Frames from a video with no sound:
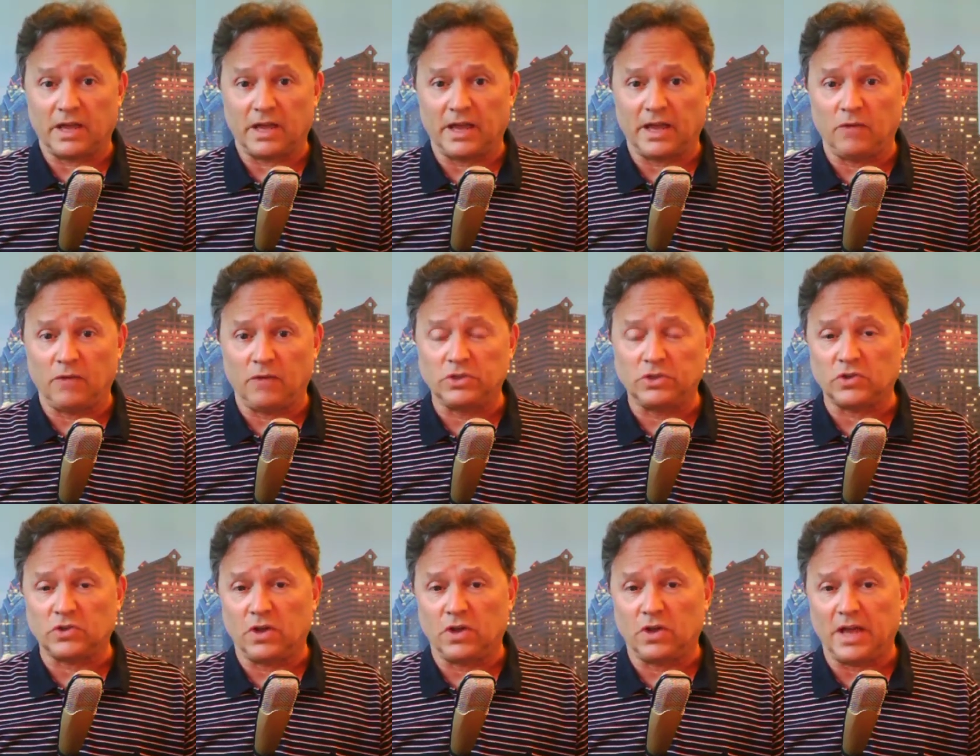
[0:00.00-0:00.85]
And we
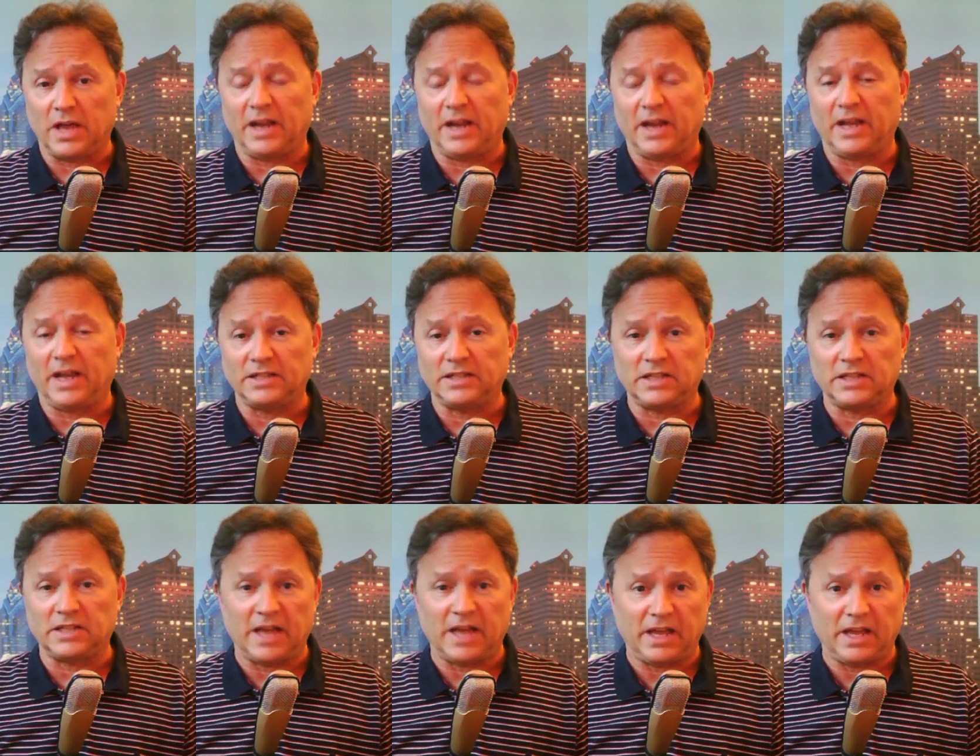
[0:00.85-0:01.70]
saw that again
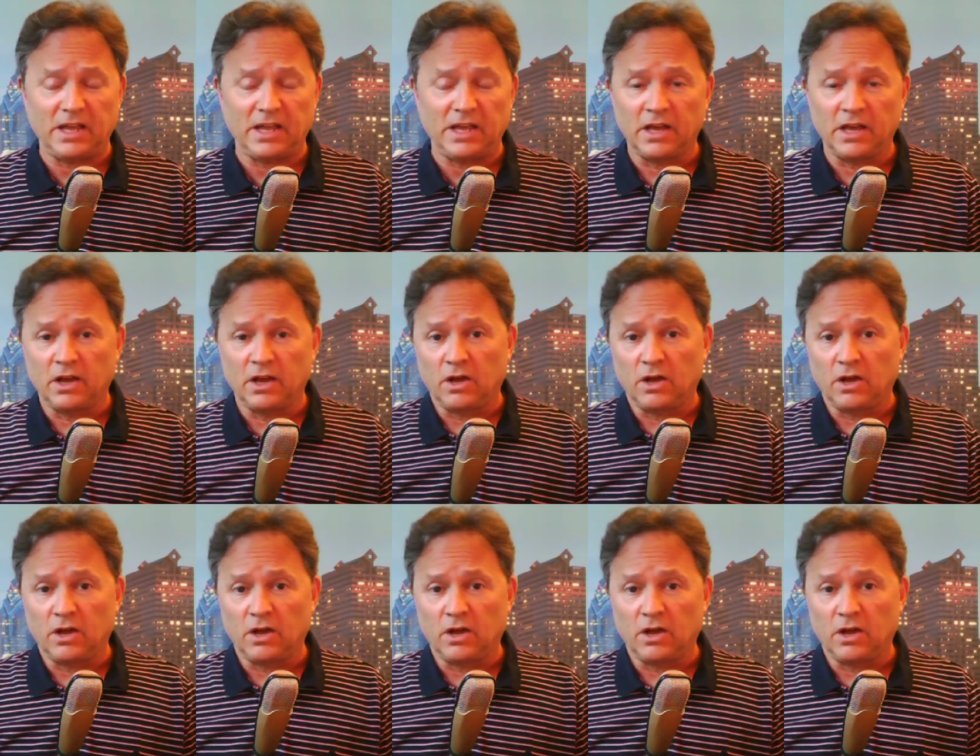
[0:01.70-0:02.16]
today,